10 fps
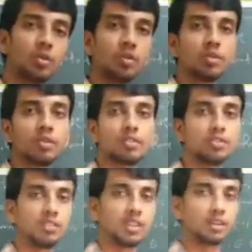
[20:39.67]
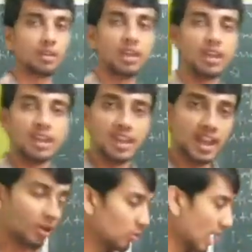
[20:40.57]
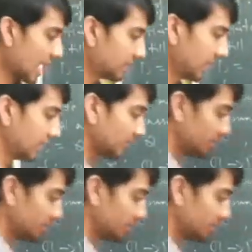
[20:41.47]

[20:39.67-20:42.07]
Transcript: to 0. Now having